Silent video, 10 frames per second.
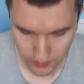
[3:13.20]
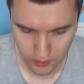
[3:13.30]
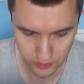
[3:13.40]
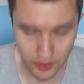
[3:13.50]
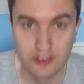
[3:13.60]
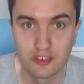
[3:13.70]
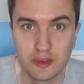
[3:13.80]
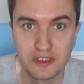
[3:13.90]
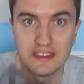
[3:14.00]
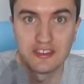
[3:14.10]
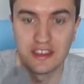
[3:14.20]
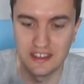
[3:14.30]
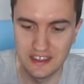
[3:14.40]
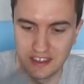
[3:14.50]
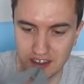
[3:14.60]
Right, so I think the
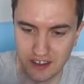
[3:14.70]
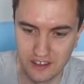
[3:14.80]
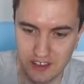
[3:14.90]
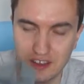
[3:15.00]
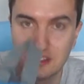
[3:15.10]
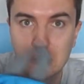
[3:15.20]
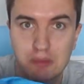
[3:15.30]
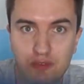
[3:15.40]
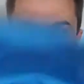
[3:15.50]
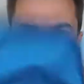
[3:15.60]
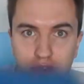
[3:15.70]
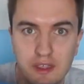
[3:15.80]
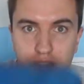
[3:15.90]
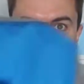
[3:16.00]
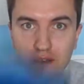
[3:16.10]
technique here is going to be fold
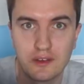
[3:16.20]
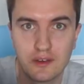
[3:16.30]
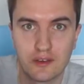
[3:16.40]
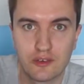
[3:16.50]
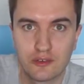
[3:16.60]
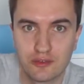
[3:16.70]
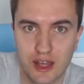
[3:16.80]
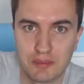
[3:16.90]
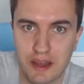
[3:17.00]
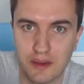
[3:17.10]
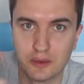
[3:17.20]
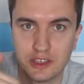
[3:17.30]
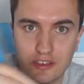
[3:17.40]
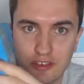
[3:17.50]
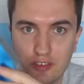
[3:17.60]
the flap out,
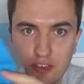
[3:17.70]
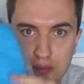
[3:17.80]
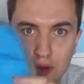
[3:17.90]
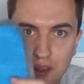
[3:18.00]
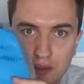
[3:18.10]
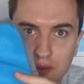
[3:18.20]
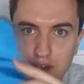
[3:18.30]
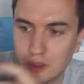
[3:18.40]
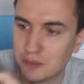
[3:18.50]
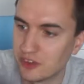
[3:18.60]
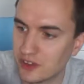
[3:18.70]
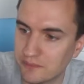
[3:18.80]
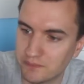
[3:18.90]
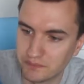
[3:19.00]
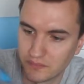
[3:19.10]
because this is the pocket where it comes in,
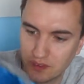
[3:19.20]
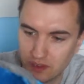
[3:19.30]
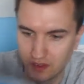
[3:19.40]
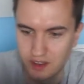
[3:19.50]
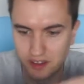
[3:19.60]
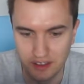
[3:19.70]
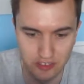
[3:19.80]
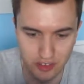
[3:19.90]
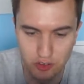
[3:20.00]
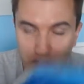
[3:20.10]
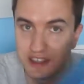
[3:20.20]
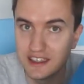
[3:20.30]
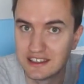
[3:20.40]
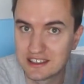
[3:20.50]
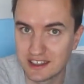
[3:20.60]
and it's currently
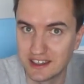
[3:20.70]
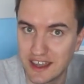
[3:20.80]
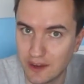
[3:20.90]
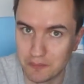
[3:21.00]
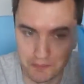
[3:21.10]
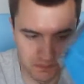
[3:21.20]
inside out.